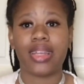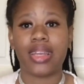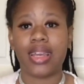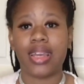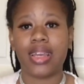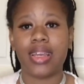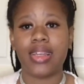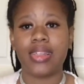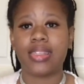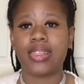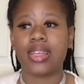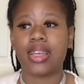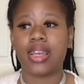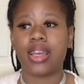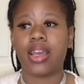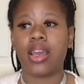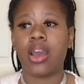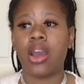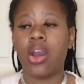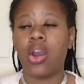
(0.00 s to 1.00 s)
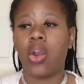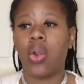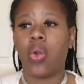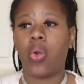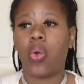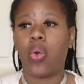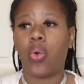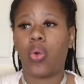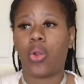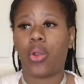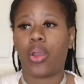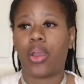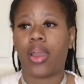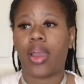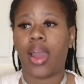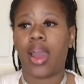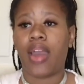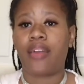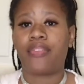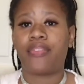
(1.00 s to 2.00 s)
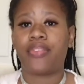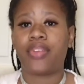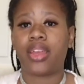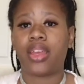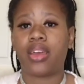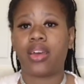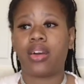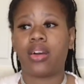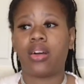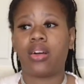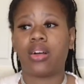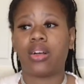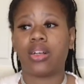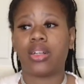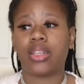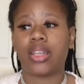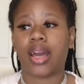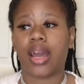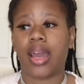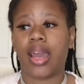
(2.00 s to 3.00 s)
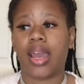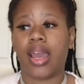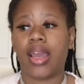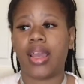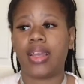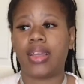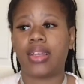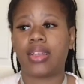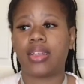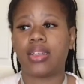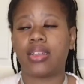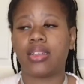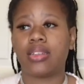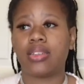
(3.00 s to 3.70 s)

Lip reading: dizzy, or I feel like,